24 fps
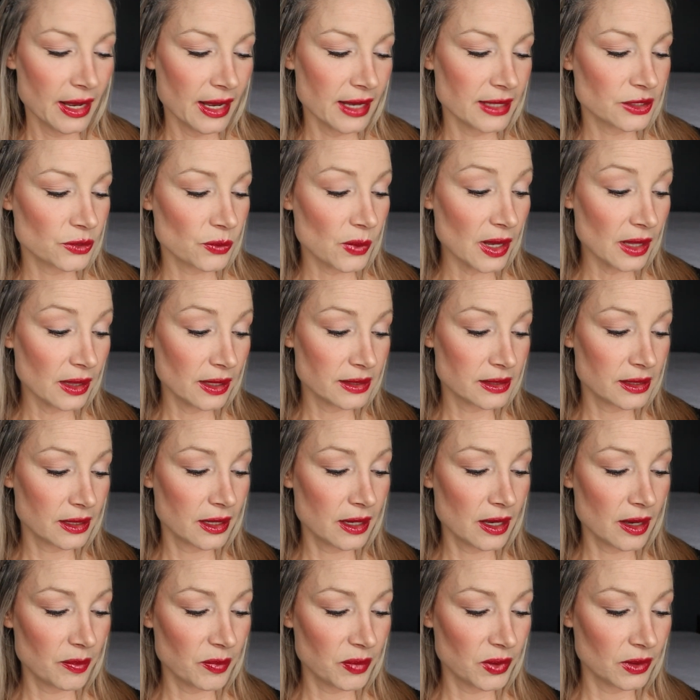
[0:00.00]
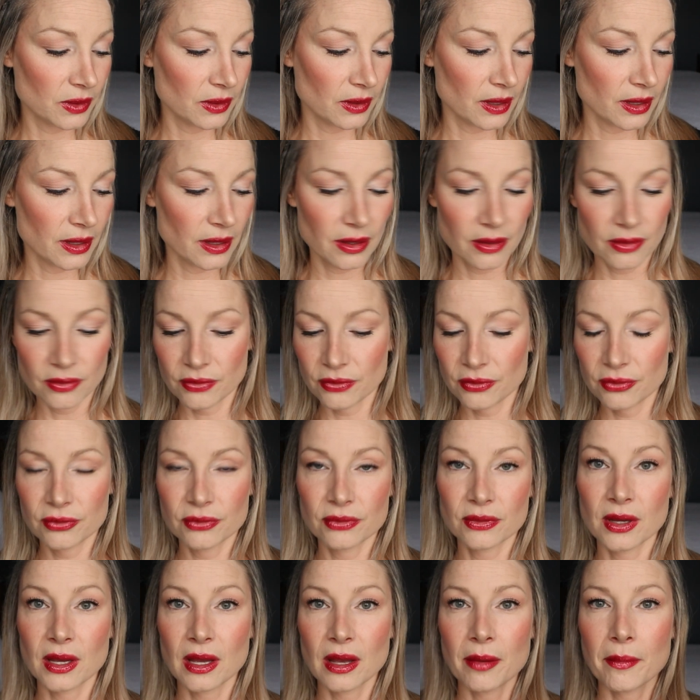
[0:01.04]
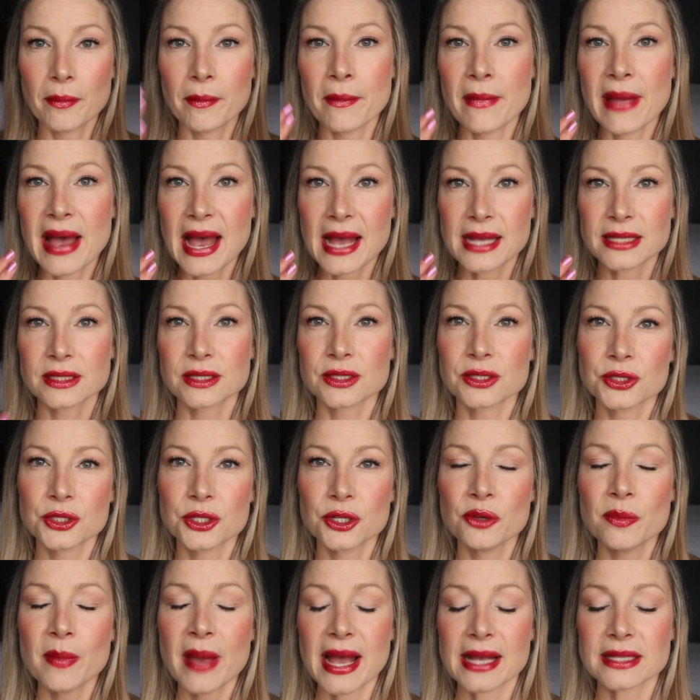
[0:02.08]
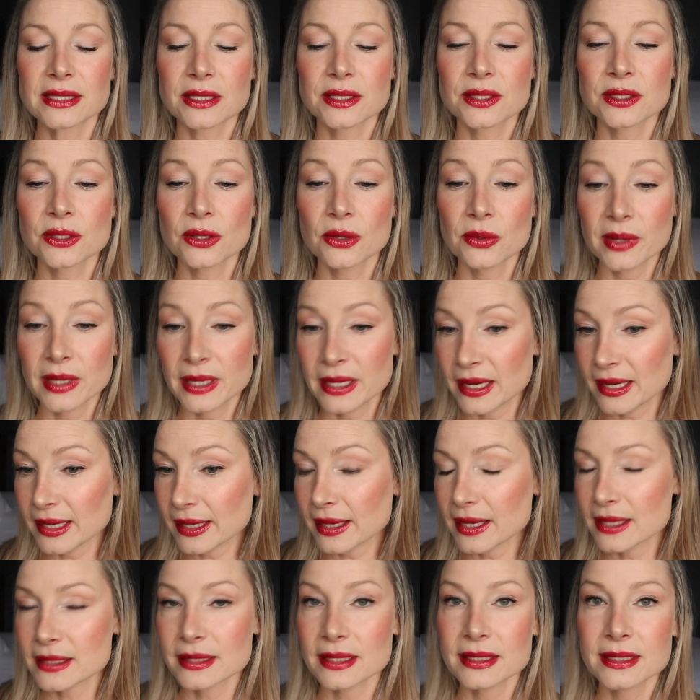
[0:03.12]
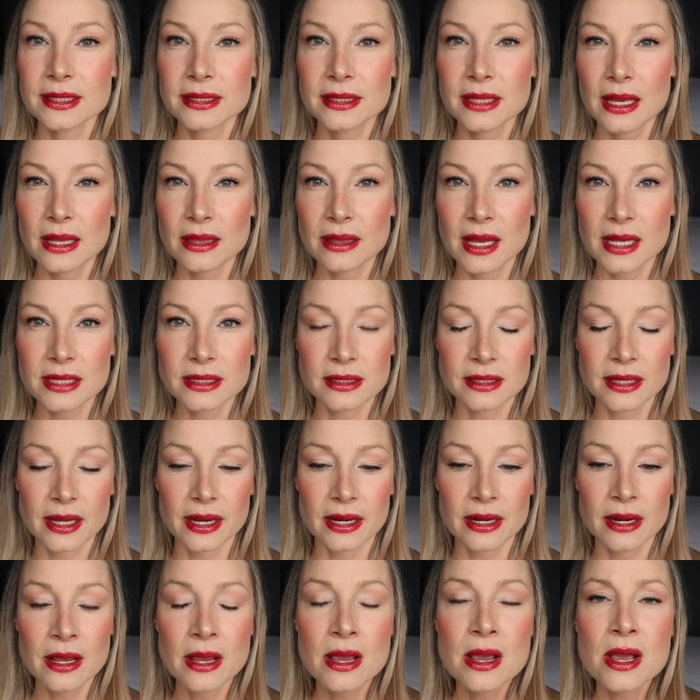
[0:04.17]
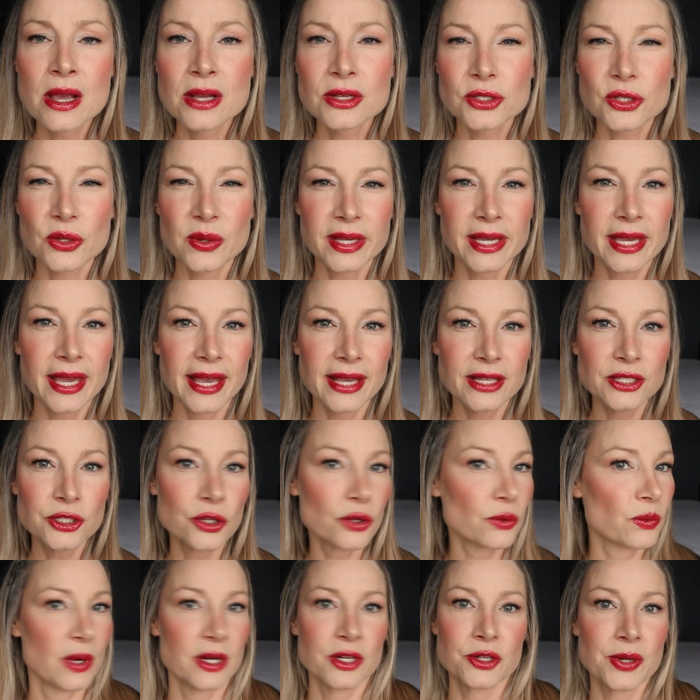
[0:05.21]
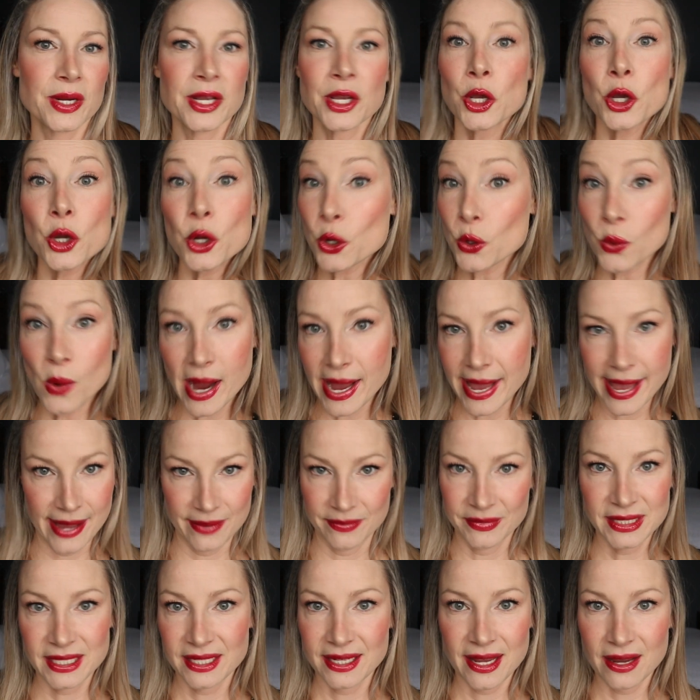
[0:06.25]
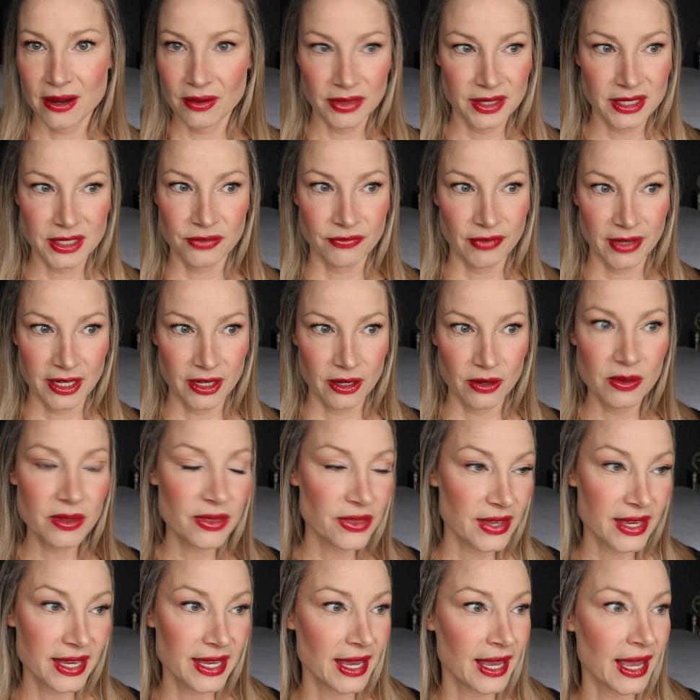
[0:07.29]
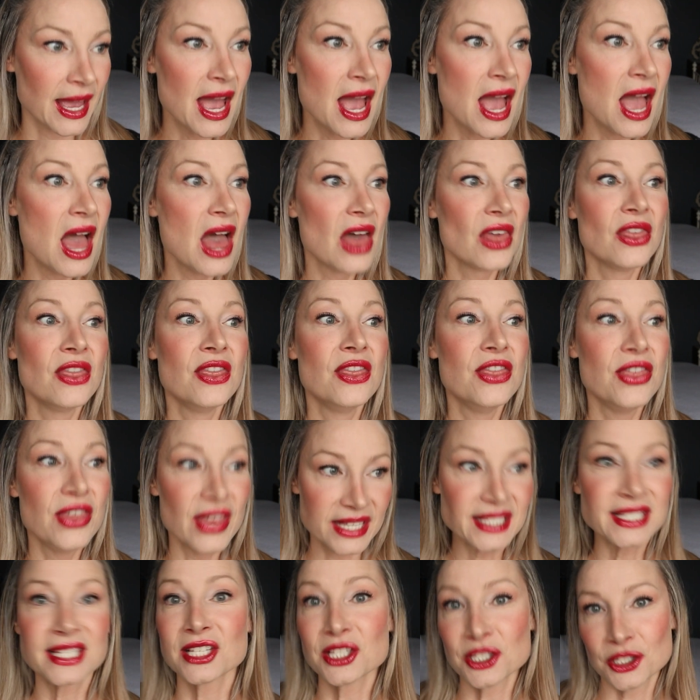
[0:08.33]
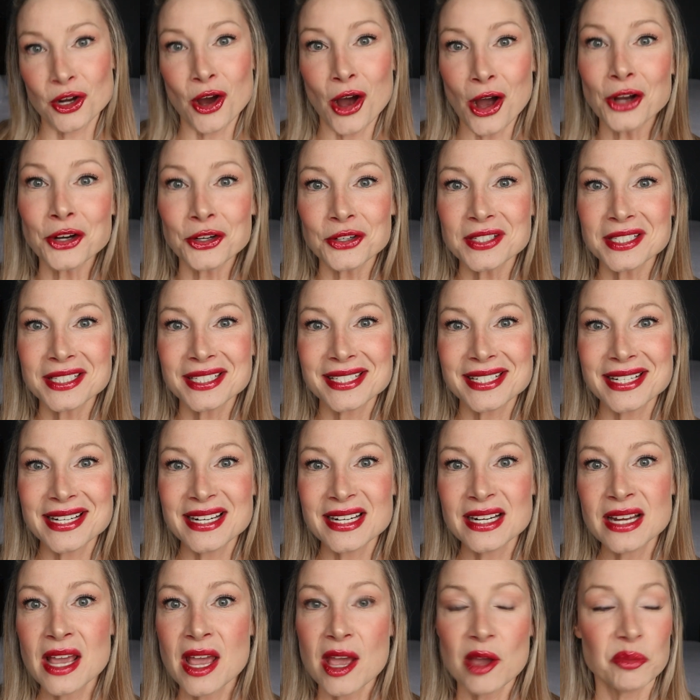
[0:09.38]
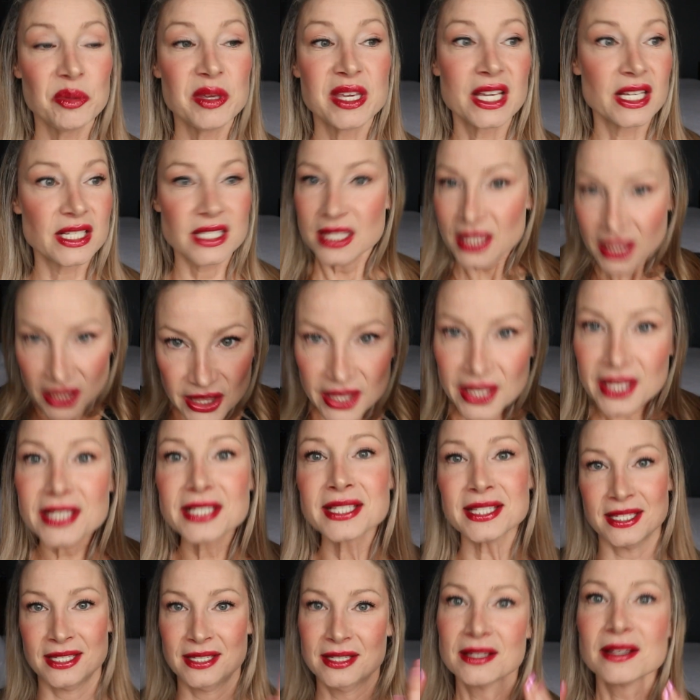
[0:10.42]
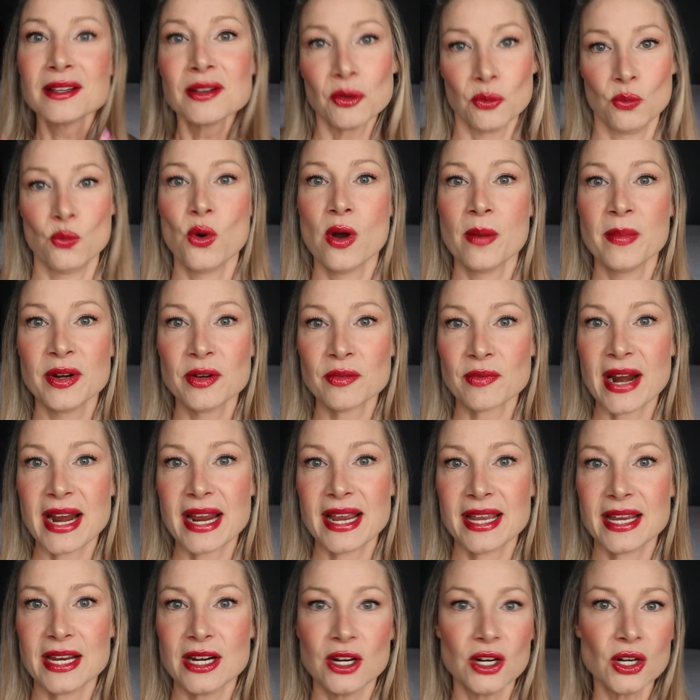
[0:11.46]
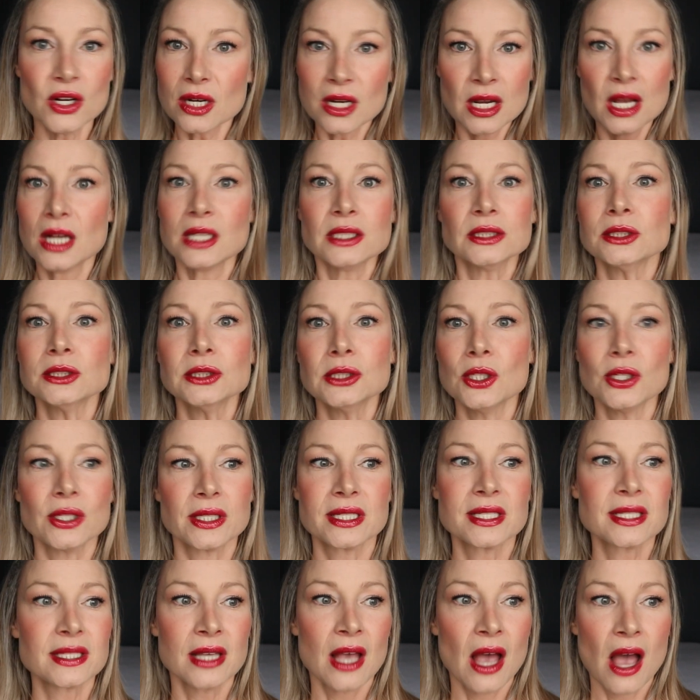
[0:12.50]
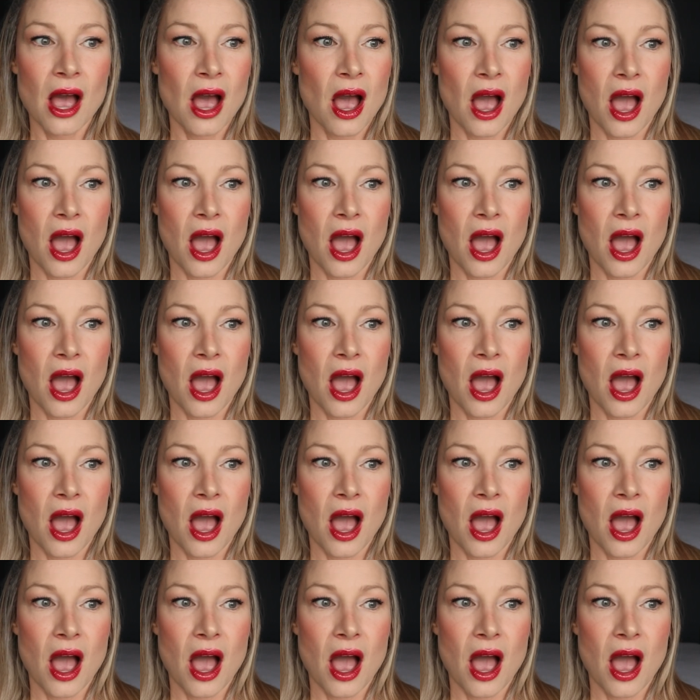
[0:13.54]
as well as a couple of masks, 2 masks. So in any case, I did that last night. So in case you're wondering who I am today on this video and thinking, this is not Christine, because this woman right here looks